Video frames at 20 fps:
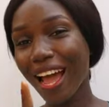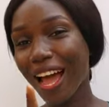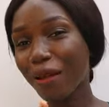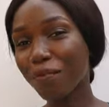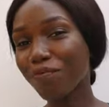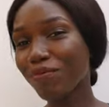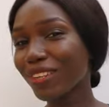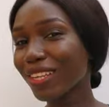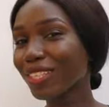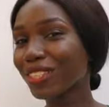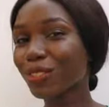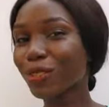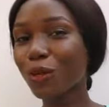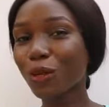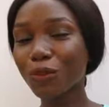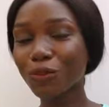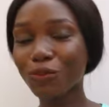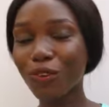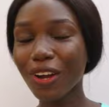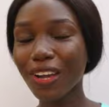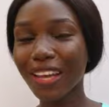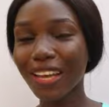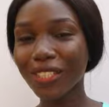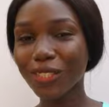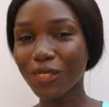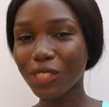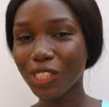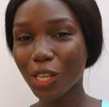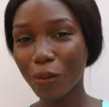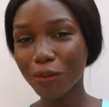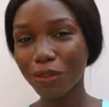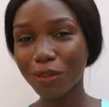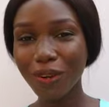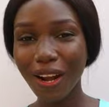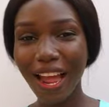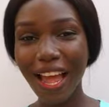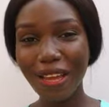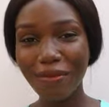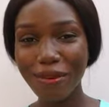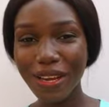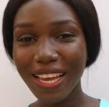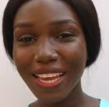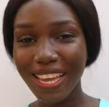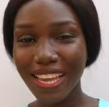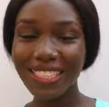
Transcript: And please don't forget to subscribe,